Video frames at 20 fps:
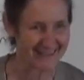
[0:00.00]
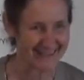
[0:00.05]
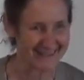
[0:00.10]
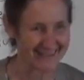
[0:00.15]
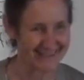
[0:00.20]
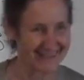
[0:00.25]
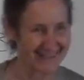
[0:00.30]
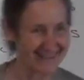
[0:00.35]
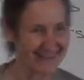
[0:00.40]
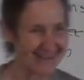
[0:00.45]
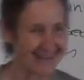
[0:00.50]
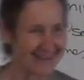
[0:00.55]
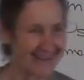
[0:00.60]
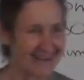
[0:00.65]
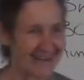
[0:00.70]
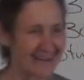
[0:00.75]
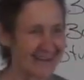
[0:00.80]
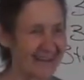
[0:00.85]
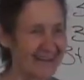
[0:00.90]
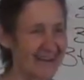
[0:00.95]

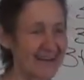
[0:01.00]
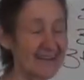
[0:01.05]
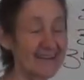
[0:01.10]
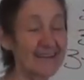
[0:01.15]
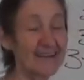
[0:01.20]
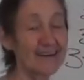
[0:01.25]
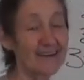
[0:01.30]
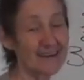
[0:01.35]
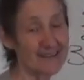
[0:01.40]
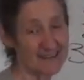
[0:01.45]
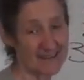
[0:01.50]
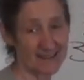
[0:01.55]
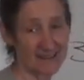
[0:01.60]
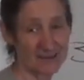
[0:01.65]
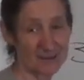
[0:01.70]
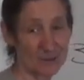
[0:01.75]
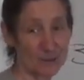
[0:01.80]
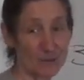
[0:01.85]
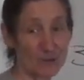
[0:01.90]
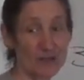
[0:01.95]
and then I
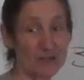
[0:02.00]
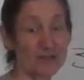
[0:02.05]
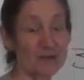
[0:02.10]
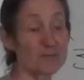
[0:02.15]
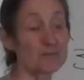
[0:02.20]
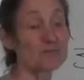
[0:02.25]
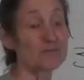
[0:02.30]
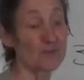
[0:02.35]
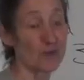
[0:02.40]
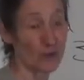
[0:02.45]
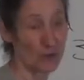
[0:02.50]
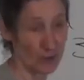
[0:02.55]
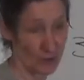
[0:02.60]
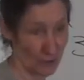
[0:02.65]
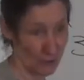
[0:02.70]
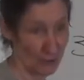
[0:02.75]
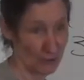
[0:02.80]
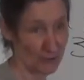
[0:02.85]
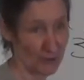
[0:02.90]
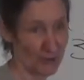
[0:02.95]
said to William,
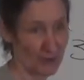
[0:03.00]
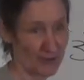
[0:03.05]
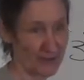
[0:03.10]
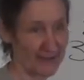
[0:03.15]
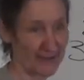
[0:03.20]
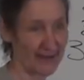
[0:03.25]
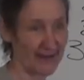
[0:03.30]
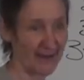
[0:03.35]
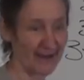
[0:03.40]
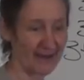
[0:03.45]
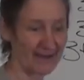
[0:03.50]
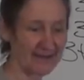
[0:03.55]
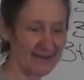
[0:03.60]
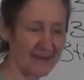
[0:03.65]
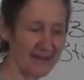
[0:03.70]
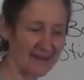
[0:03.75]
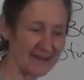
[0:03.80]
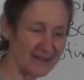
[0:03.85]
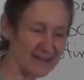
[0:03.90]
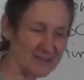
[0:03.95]
You pull it out.
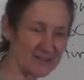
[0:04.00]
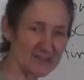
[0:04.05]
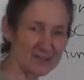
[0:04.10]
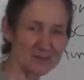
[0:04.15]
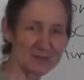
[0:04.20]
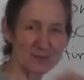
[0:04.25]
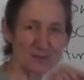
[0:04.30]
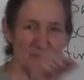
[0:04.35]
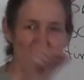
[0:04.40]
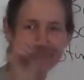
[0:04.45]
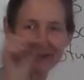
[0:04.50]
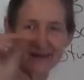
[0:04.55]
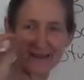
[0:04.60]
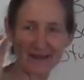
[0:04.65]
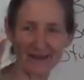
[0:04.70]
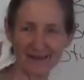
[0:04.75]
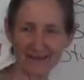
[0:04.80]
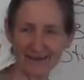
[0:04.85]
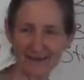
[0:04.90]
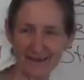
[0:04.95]
And he just pulled it
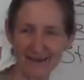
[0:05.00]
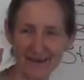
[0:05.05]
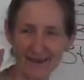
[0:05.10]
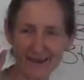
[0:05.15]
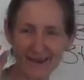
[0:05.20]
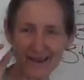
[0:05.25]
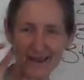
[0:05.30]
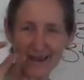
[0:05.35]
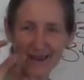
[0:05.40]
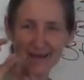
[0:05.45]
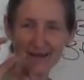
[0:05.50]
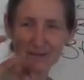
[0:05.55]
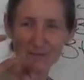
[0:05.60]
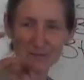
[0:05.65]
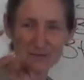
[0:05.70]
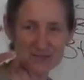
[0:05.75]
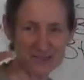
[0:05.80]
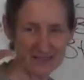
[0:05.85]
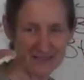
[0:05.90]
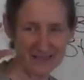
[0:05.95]
out. And it
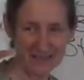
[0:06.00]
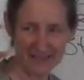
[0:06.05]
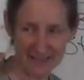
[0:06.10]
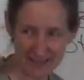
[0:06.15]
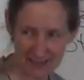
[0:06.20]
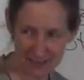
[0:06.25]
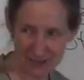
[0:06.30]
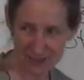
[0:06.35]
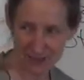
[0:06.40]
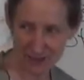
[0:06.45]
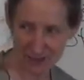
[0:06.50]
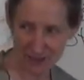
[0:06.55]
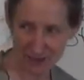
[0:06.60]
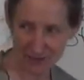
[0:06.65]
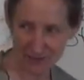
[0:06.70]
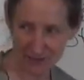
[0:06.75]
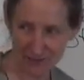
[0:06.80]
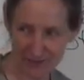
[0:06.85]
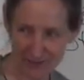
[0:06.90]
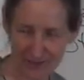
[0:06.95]
was an inch
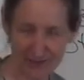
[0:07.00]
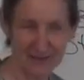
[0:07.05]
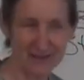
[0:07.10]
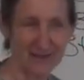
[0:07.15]
long, the